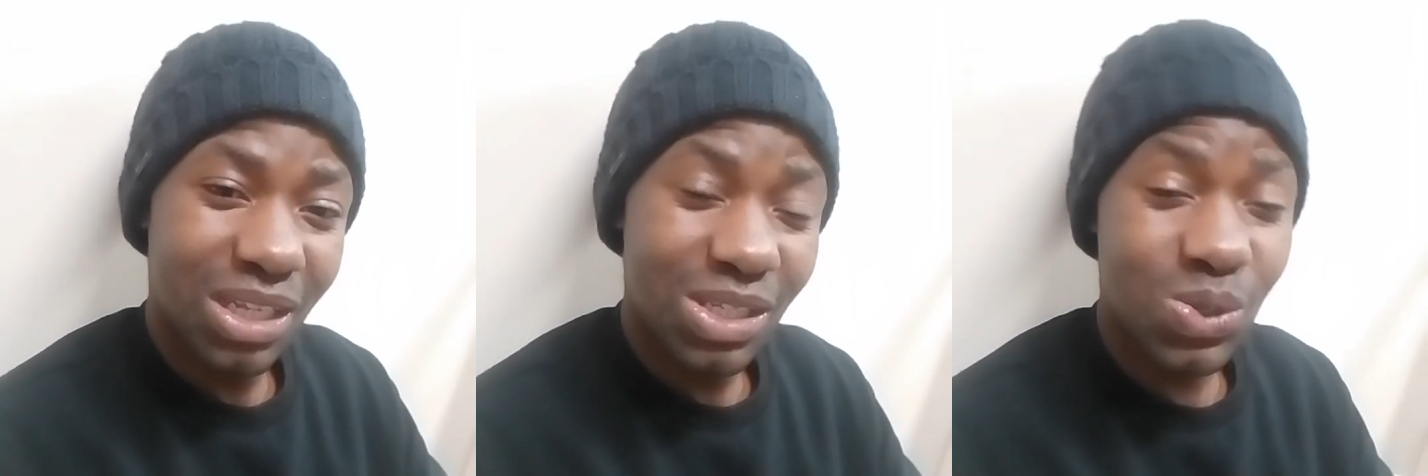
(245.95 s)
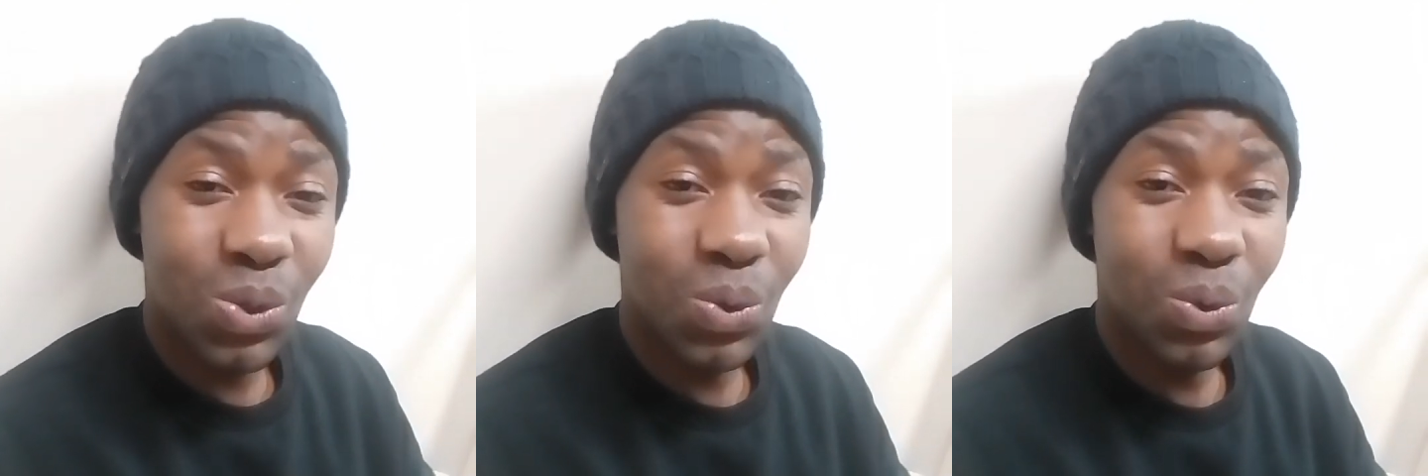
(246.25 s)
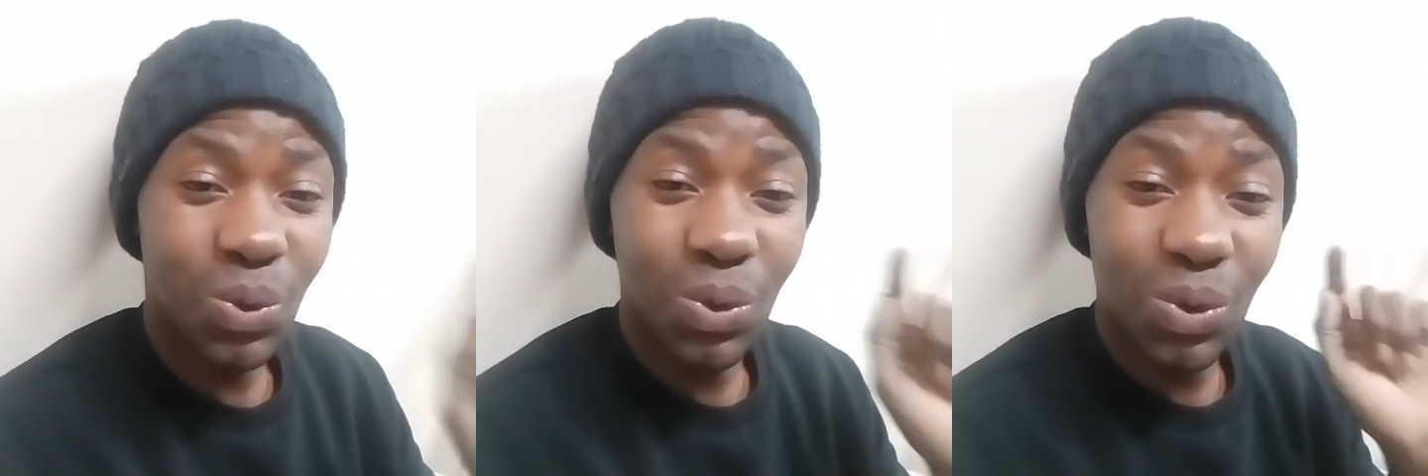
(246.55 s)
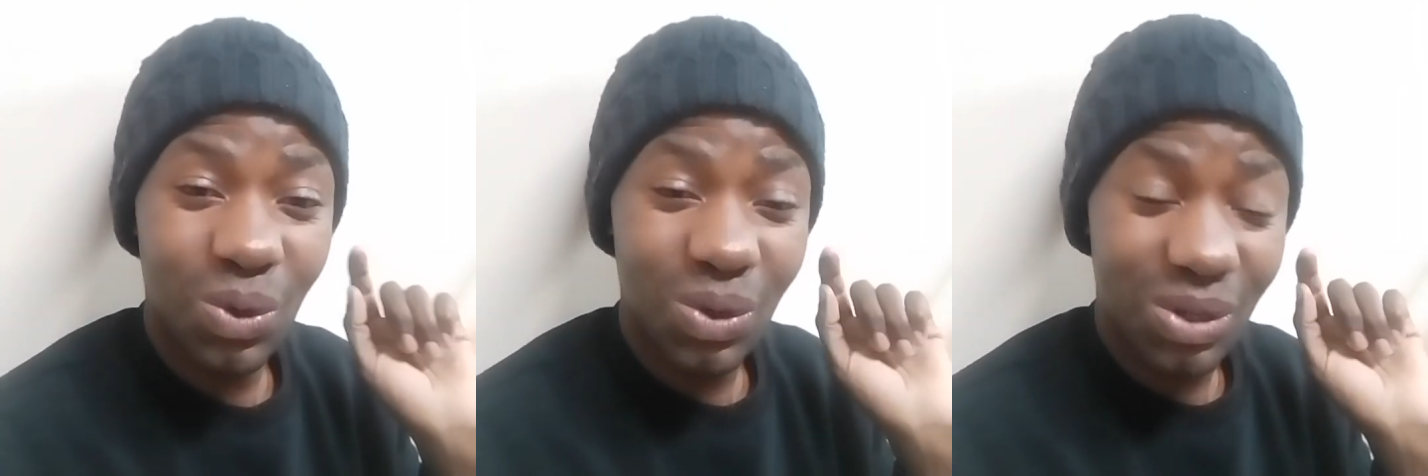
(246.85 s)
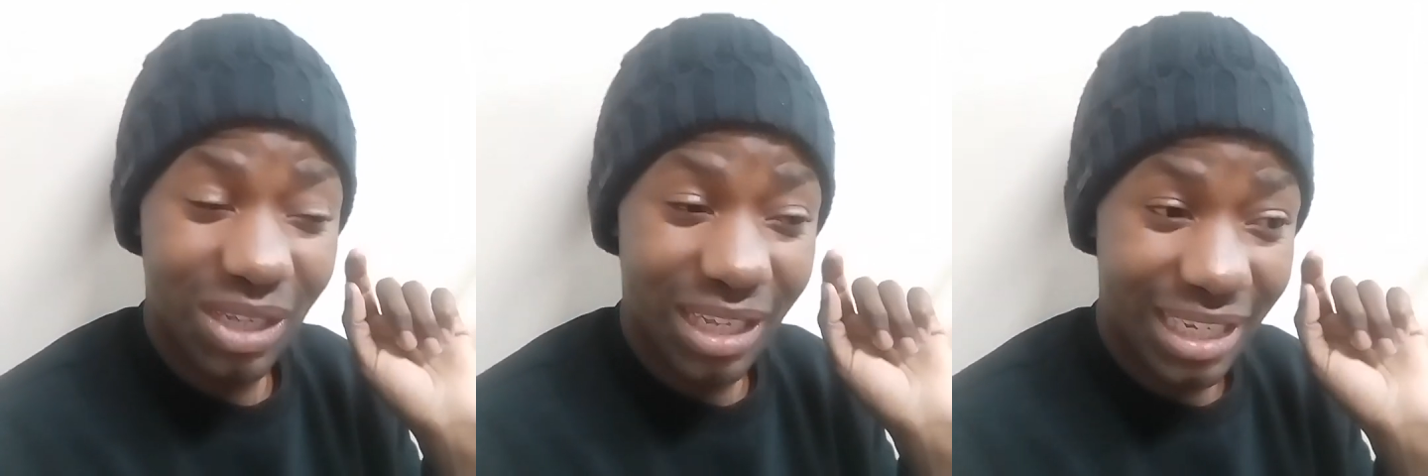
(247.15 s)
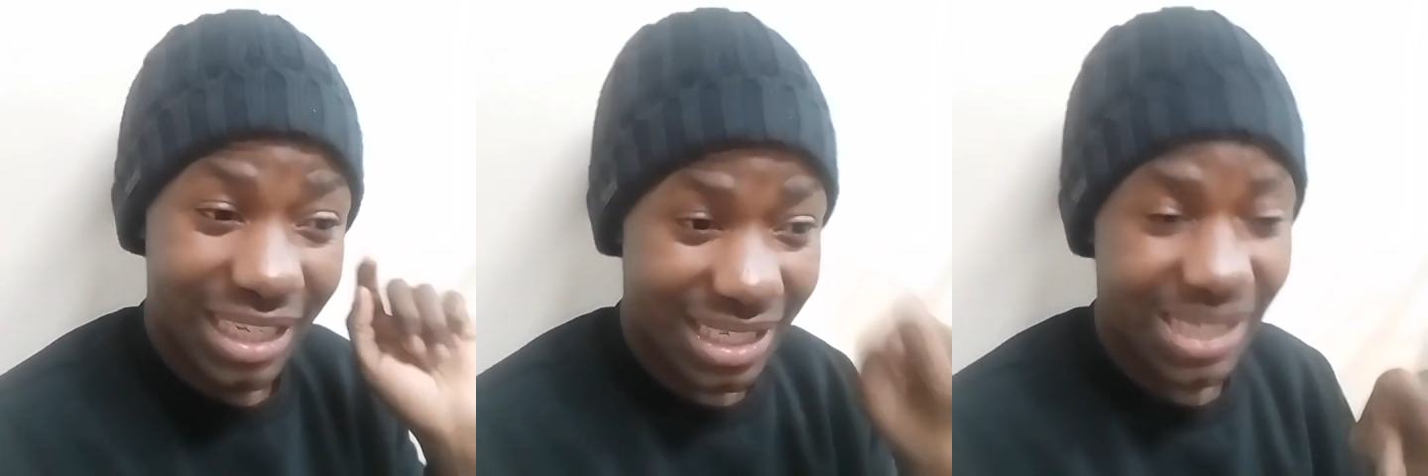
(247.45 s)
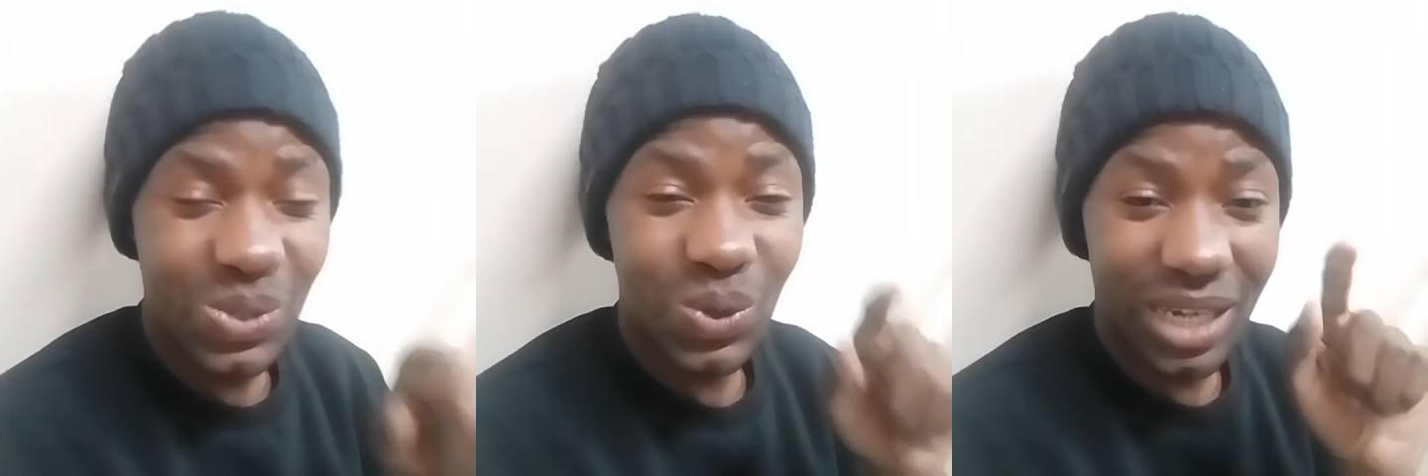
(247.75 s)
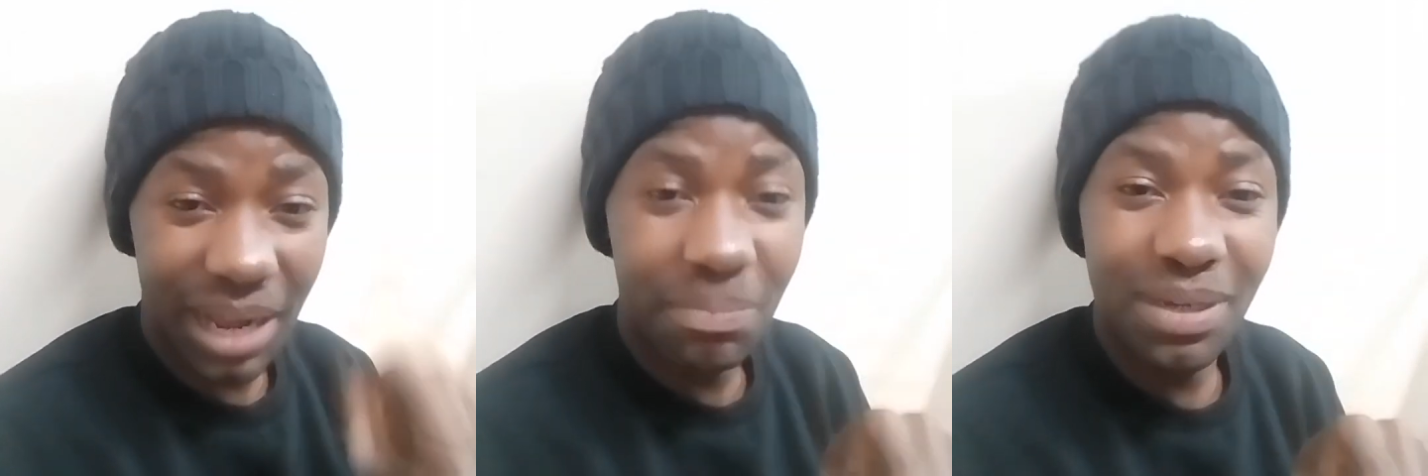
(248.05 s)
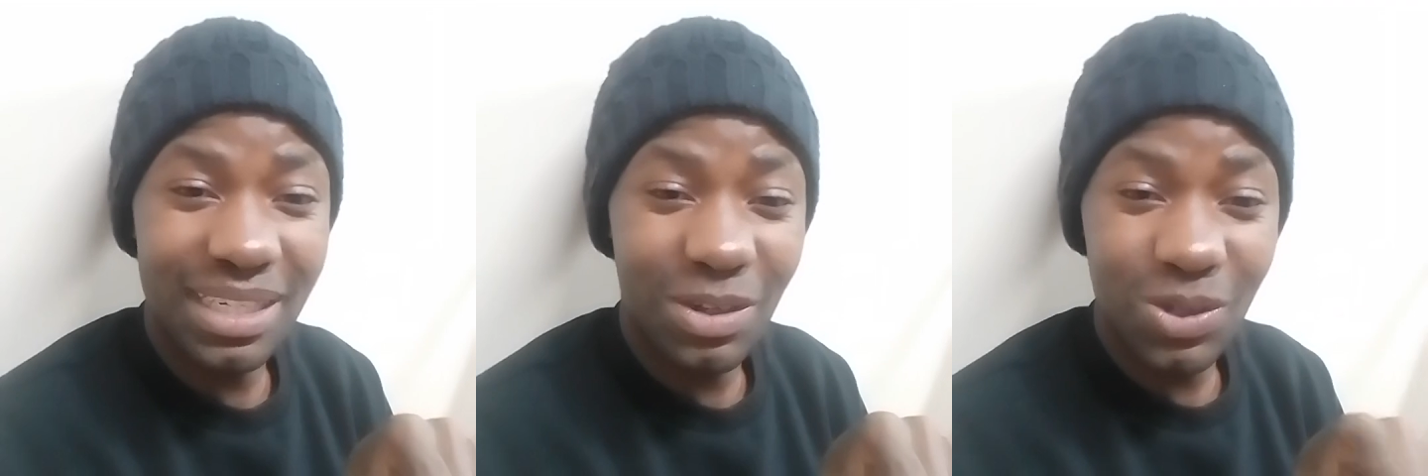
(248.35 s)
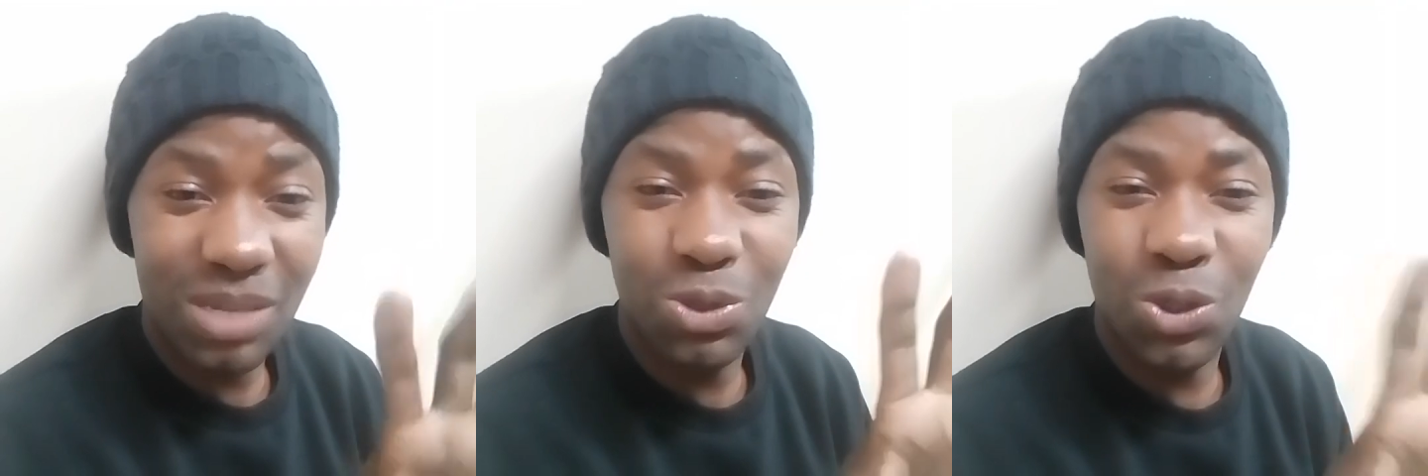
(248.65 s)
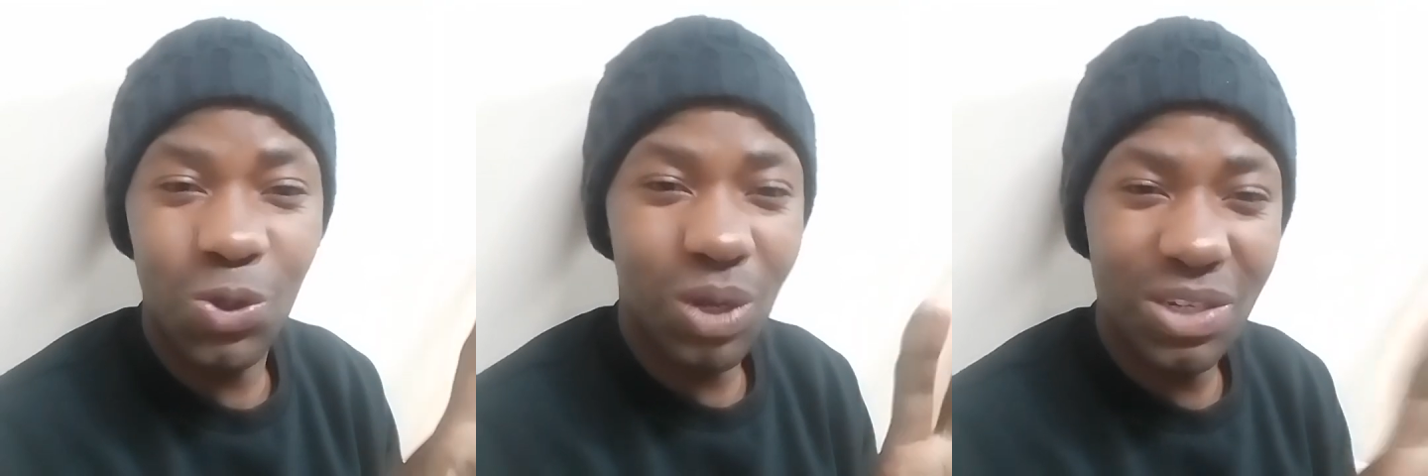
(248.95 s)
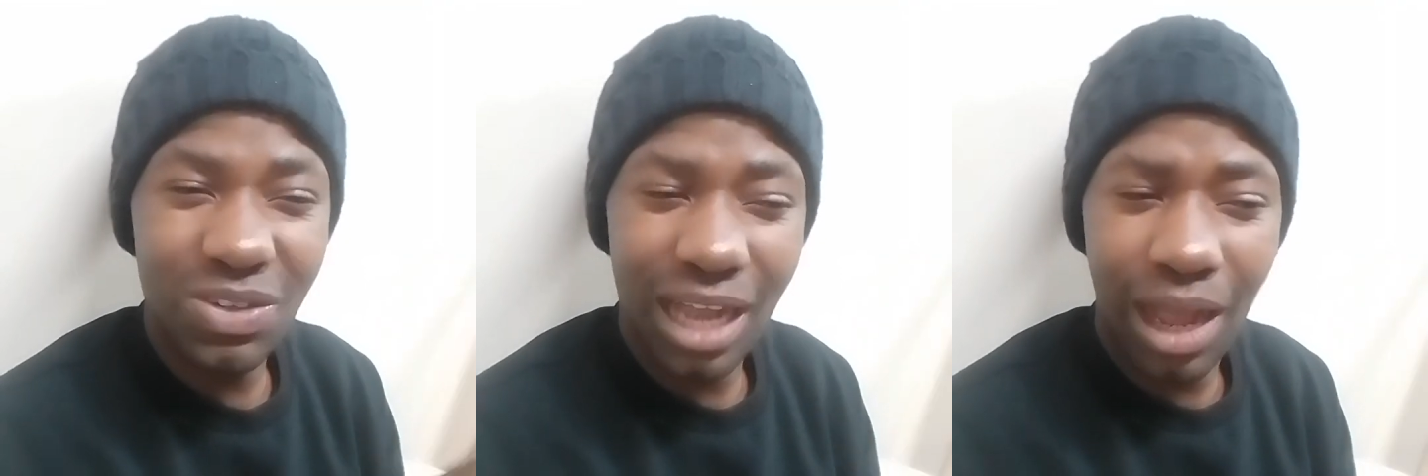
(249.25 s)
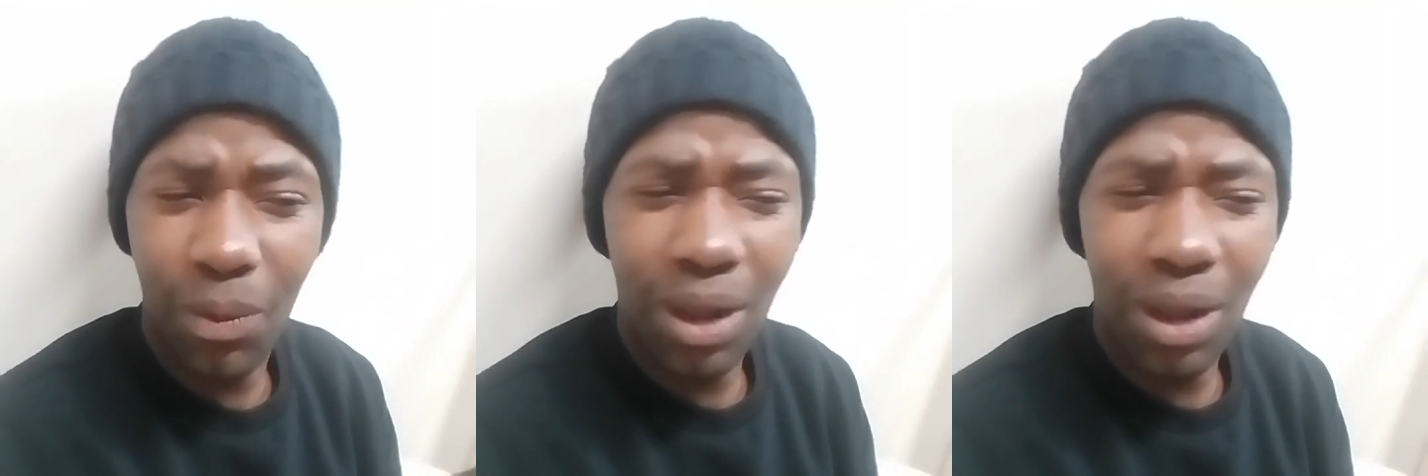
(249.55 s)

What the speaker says: So this is what happened, because I'm sure you're wondering